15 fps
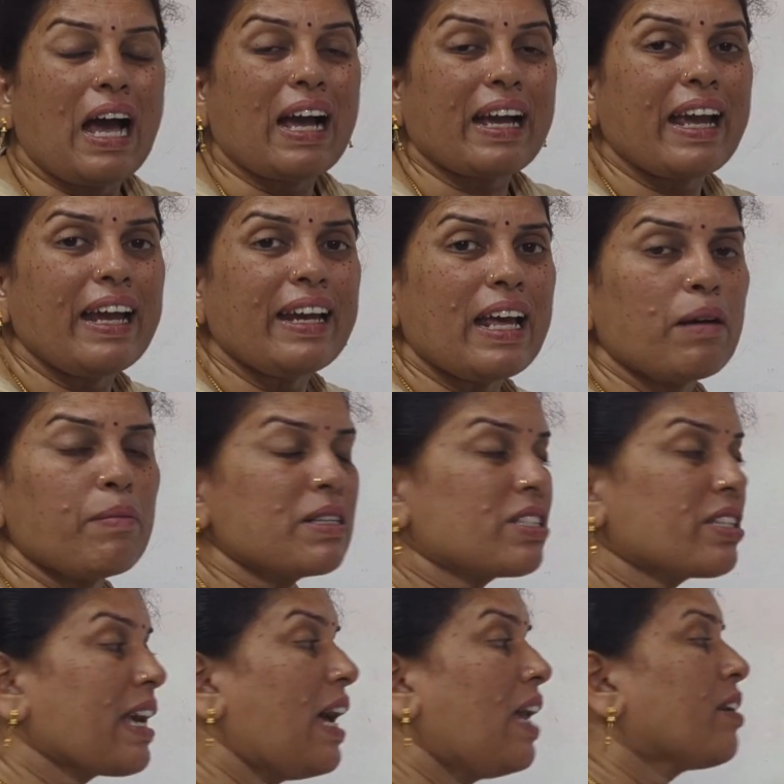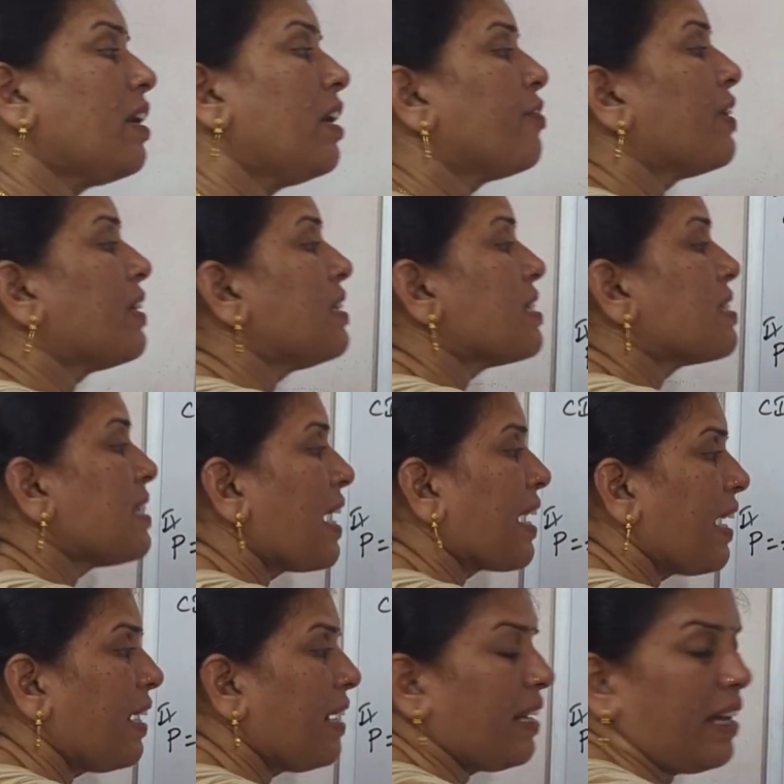Again I must calculate for the
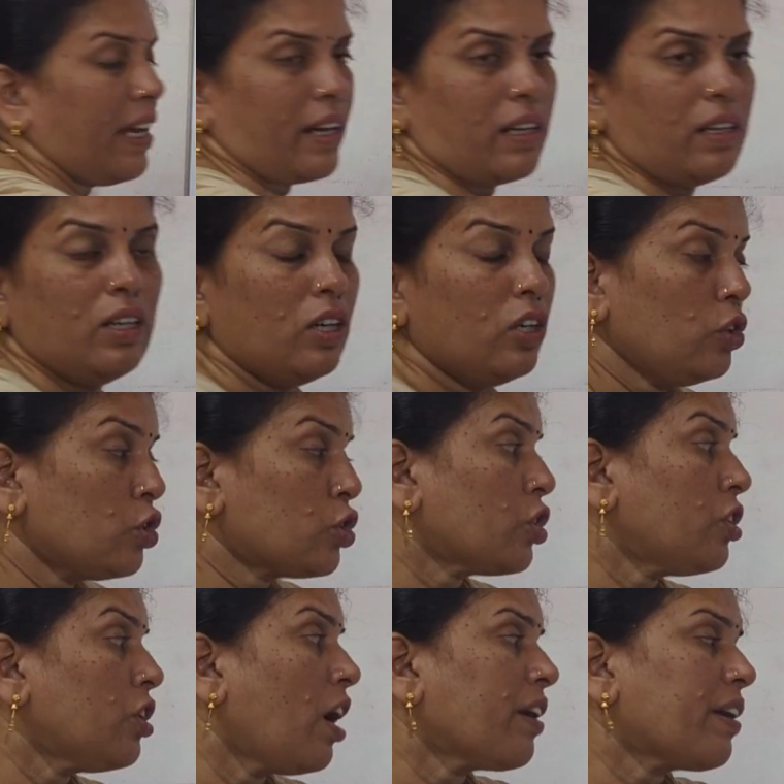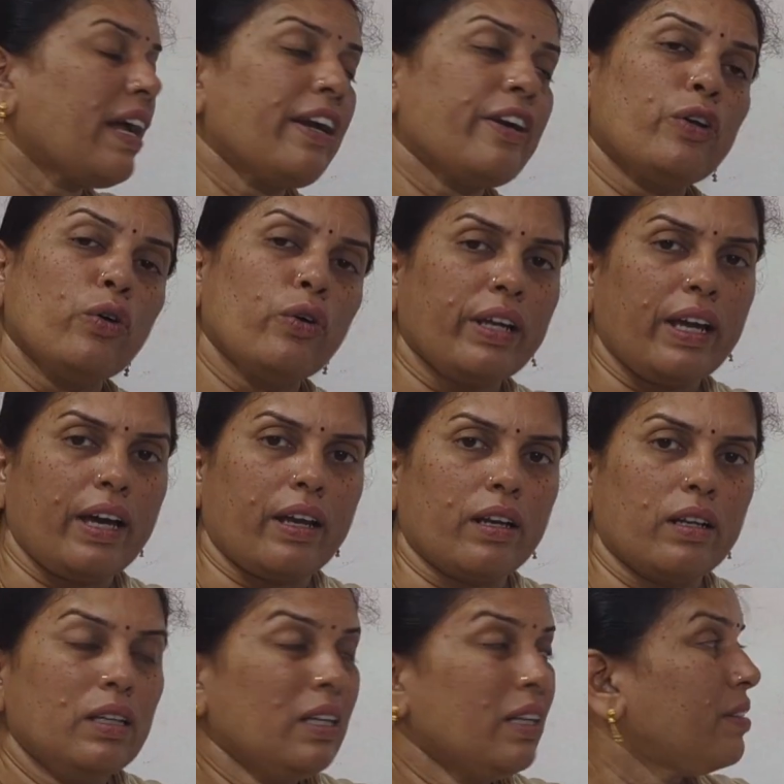second year. You should not write 2 here.
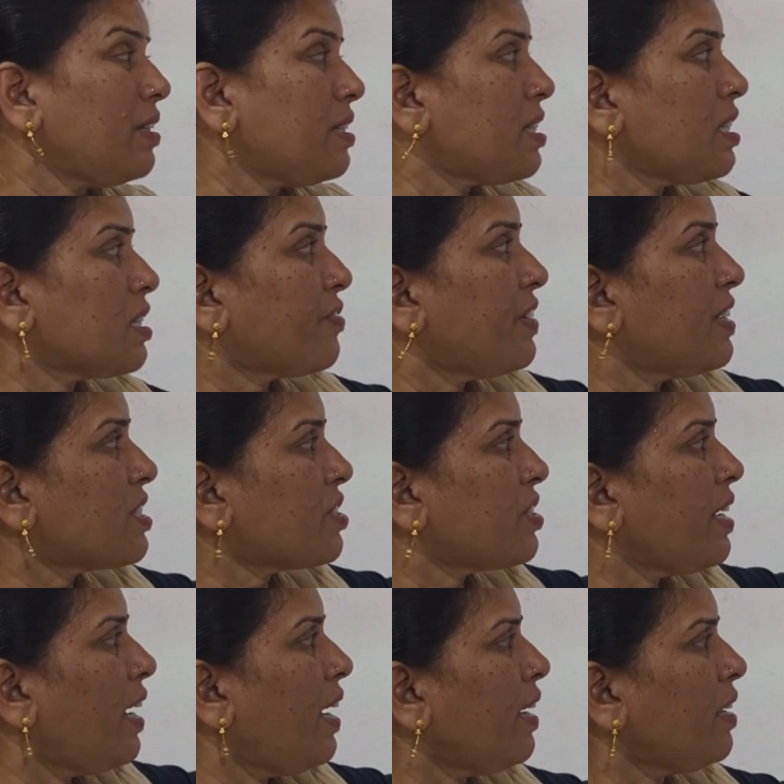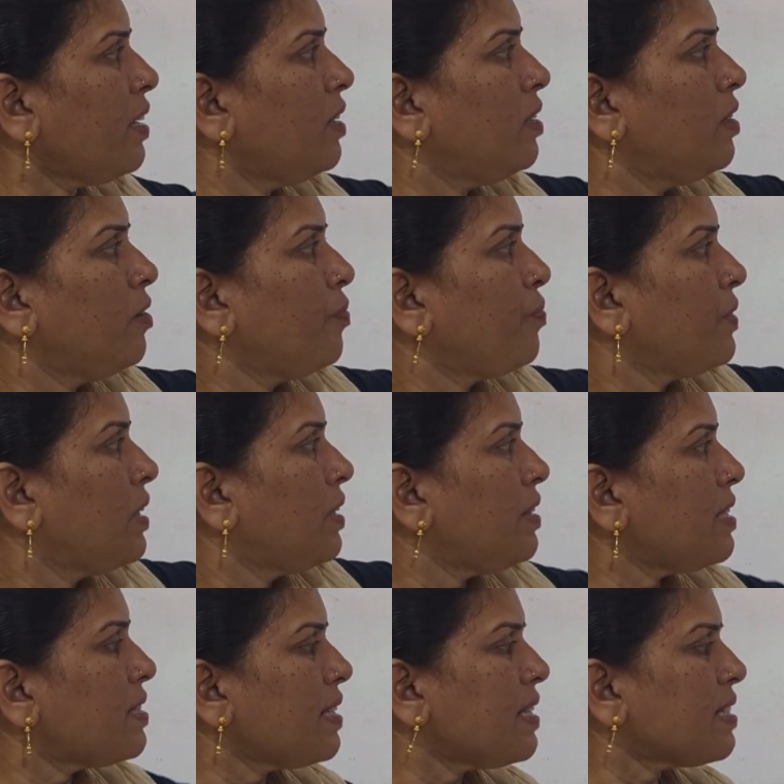This is first year.
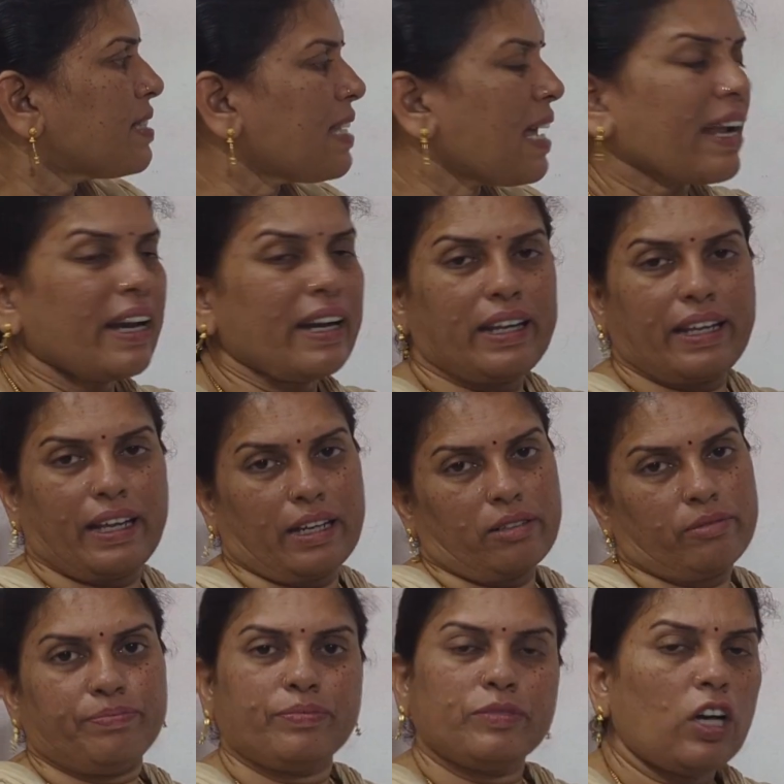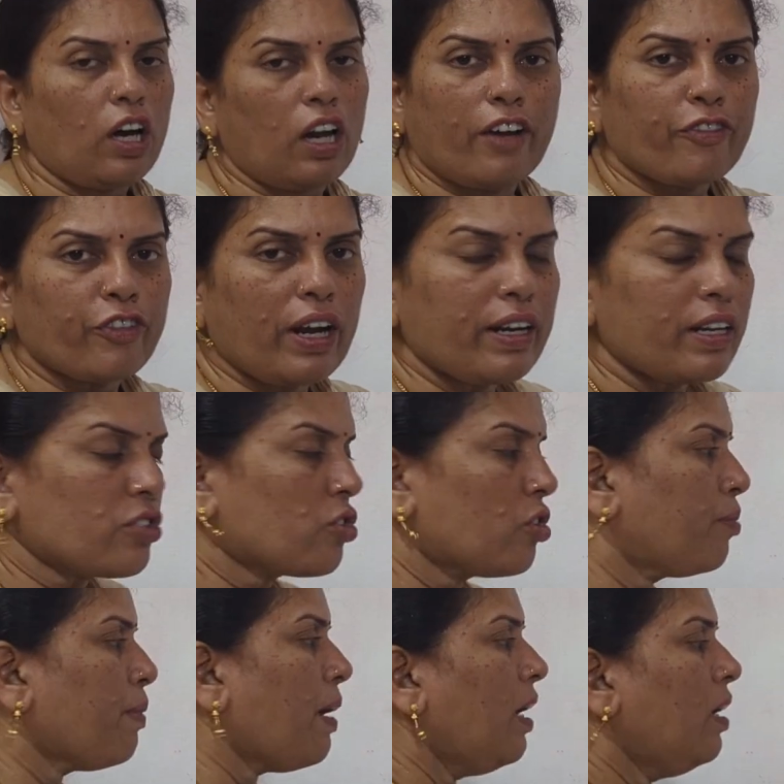This is second year. All of you
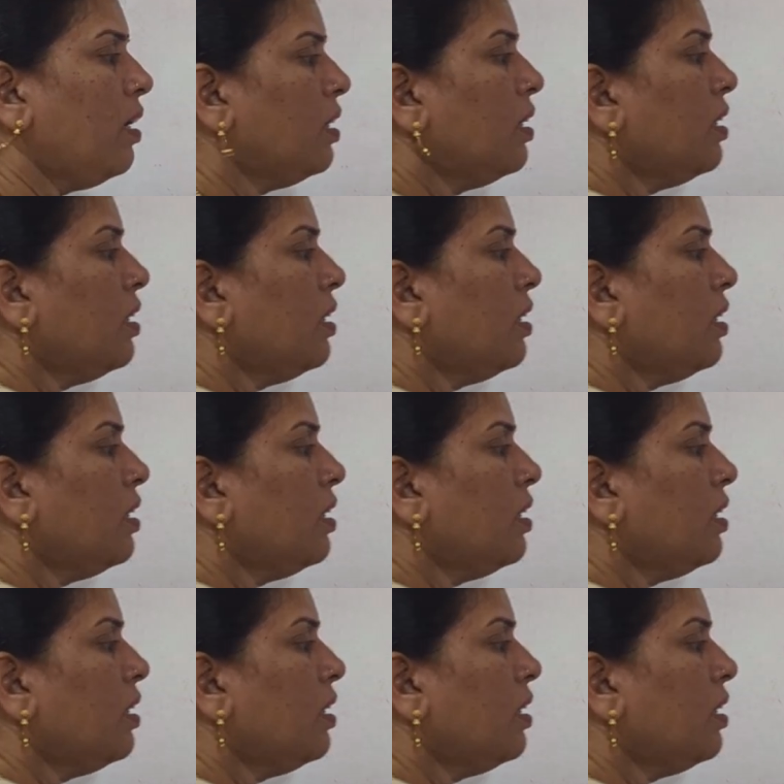understood, ma?